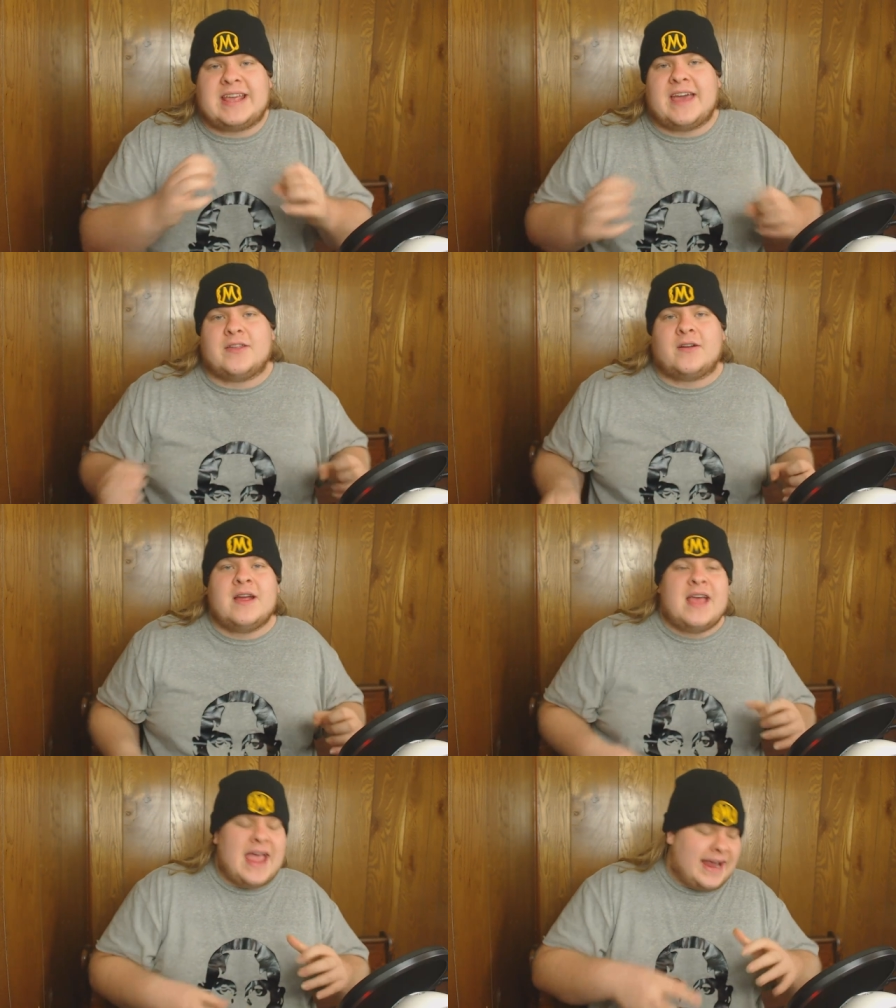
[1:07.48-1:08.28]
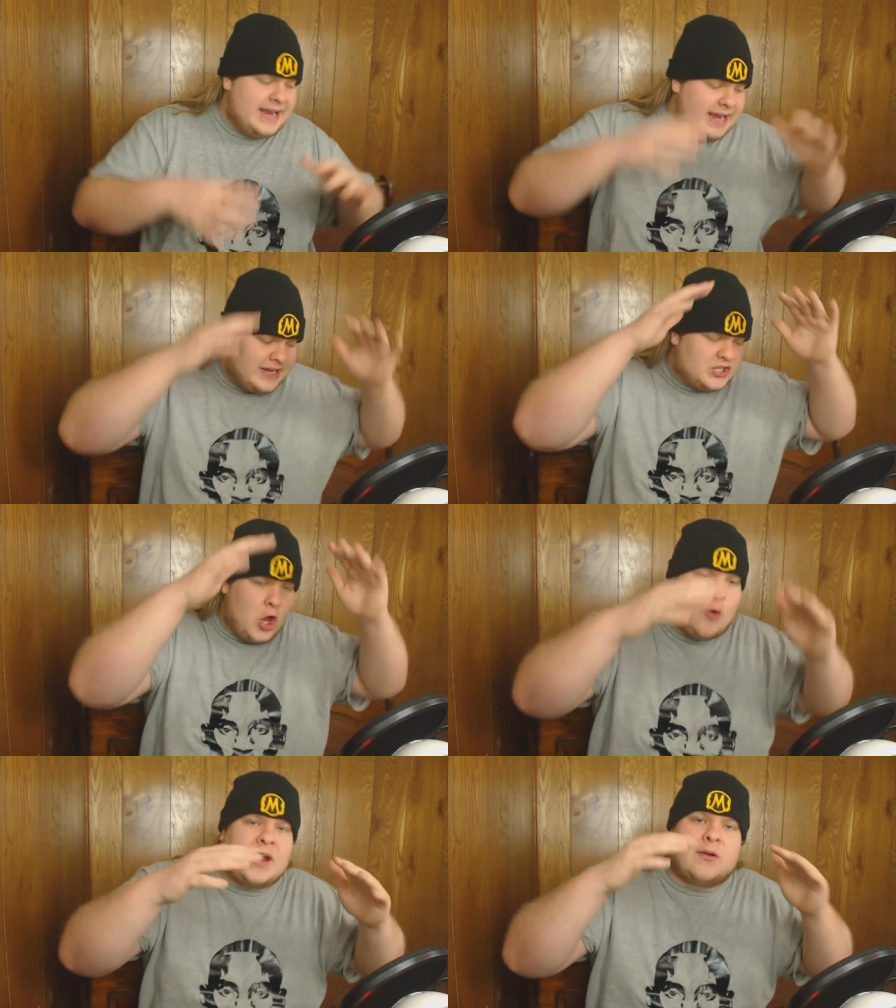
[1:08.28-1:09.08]
together, and get a nice
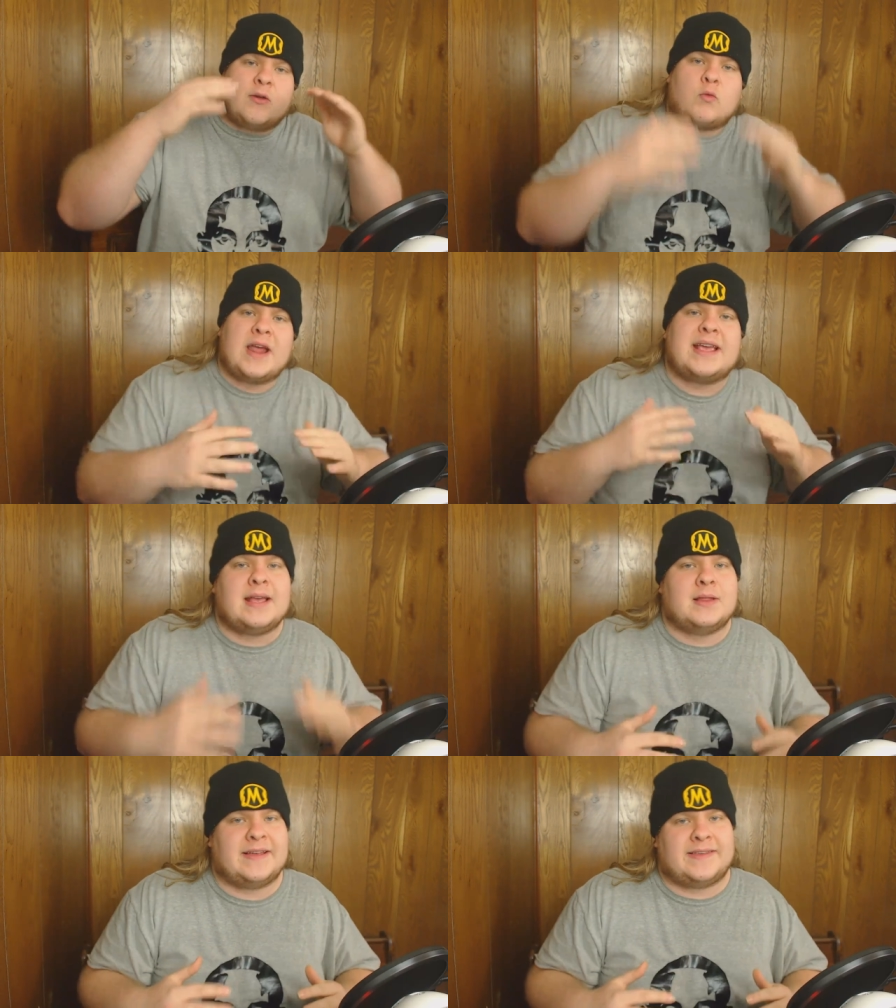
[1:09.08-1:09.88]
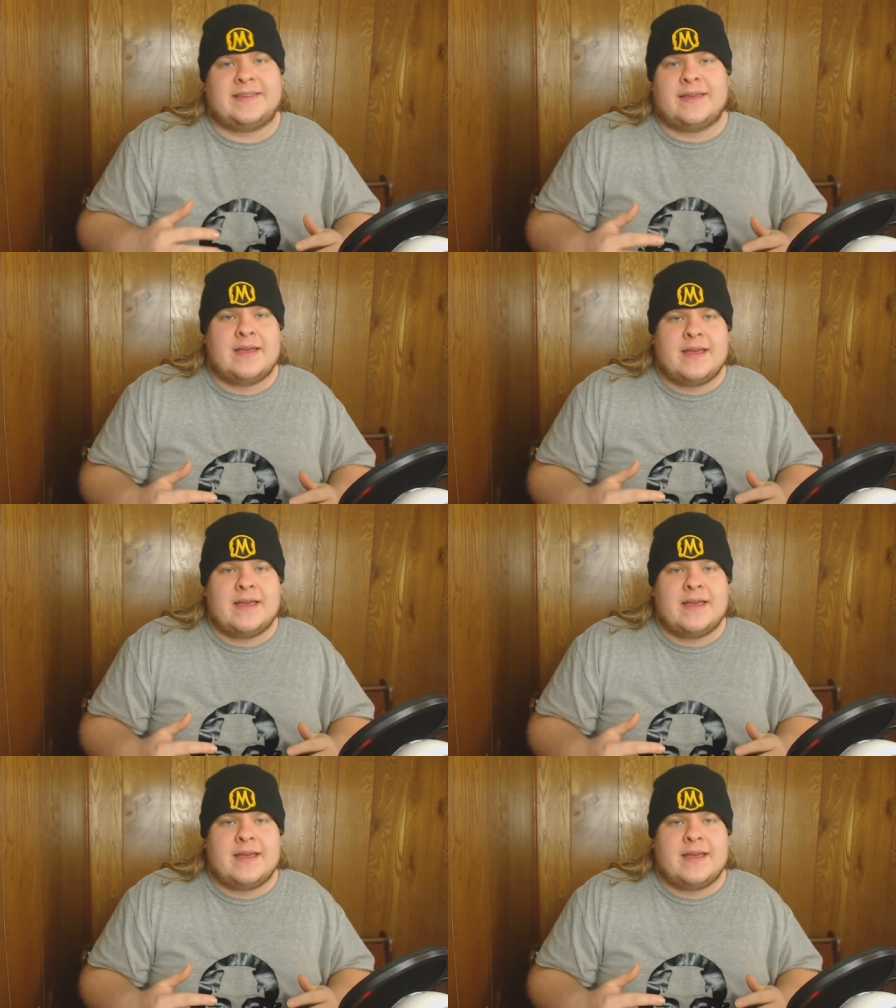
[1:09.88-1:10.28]
coherent ranking list.